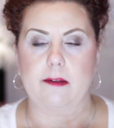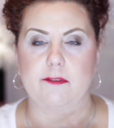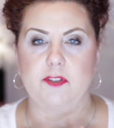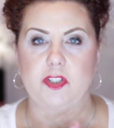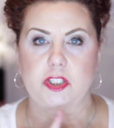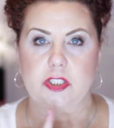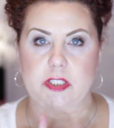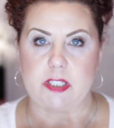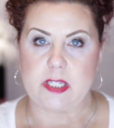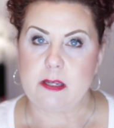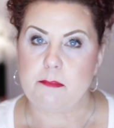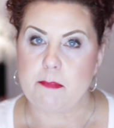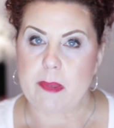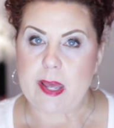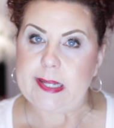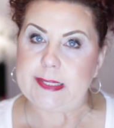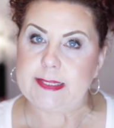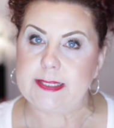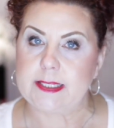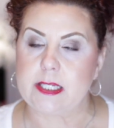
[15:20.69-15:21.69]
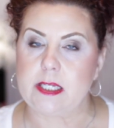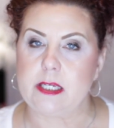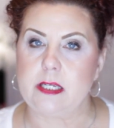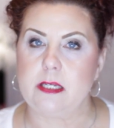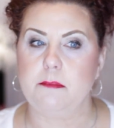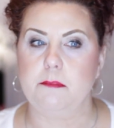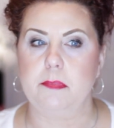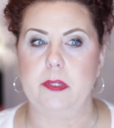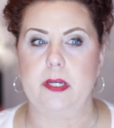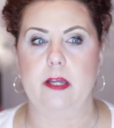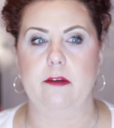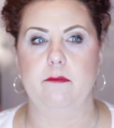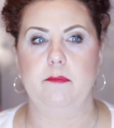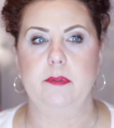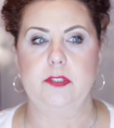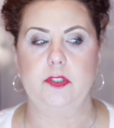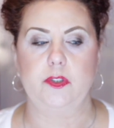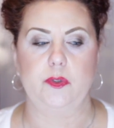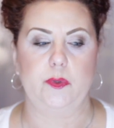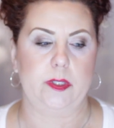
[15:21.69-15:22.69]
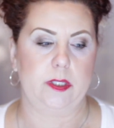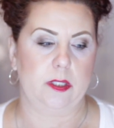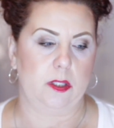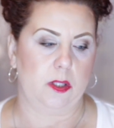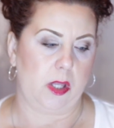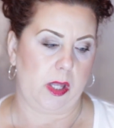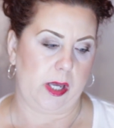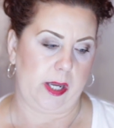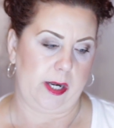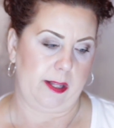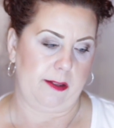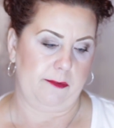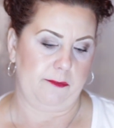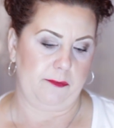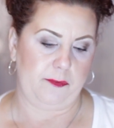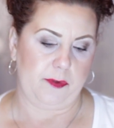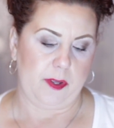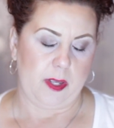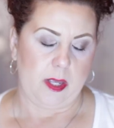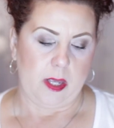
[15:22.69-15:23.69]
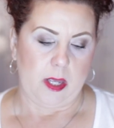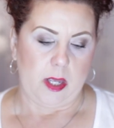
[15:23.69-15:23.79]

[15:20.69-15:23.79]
of sheet masking, but I've been doing a lot of